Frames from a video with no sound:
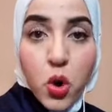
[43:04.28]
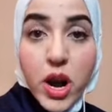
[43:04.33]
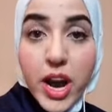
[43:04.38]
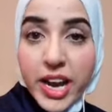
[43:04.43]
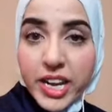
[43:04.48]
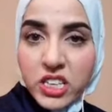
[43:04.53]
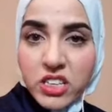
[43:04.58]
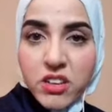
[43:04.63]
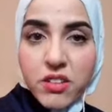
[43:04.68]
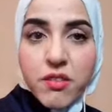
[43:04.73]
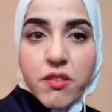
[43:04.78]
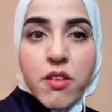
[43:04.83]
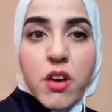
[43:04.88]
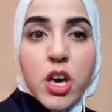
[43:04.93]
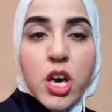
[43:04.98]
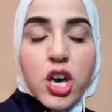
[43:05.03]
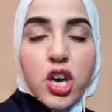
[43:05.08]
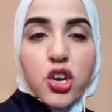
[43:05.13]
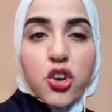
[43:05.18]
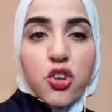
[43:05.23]
more active
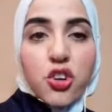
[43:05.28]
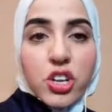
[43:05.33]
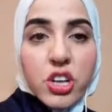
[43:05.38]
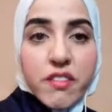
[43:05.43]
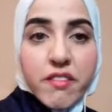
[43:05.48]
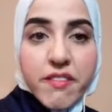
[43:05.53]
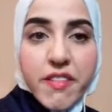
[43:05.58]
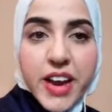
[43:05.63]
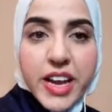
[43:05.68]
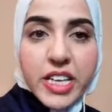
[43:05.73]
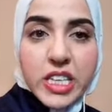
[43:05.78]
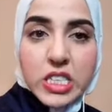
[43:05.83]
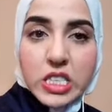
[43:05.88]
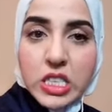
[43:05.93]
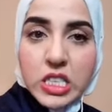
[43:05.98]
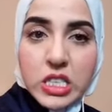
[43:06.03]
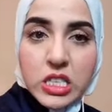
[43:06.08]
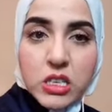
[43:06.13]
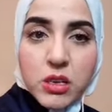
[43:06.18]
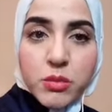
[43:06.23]
your lymphatic
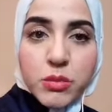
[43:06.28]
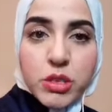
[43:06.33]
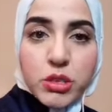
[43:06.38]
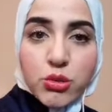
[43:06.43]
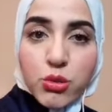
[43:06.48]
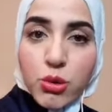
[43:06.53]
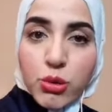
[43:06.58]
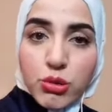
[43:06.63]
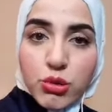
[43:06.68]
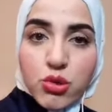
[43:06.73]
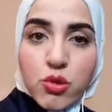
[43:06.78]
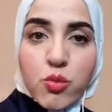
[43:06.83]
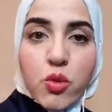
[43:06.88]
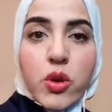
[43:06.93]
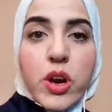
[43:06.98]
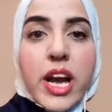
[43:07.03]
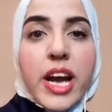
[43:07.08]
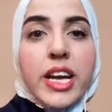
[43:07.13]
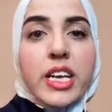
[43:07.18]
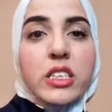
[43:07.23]
system is also
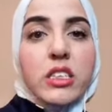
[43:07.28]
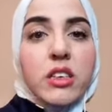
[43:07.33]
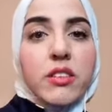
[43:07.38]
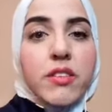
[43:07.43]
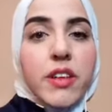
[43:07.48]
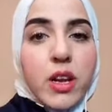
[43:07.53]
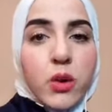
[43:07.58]
more active